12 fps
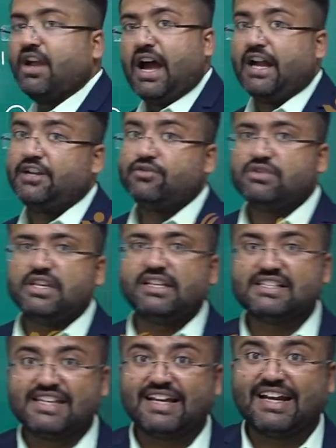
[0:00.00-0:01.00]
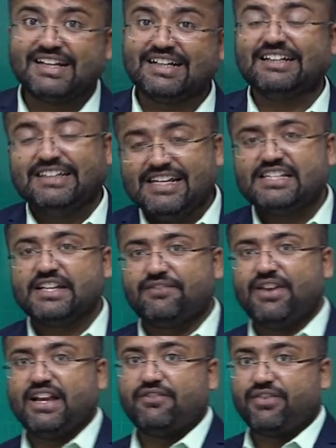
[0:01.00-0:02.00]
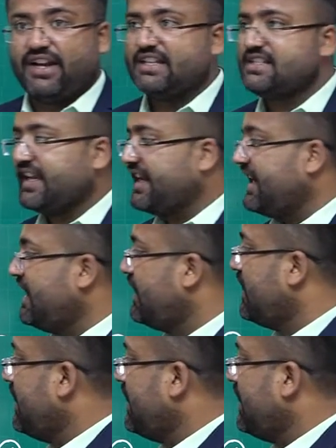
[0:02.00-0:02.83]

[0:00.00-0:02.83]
And using the second condition, we can find the second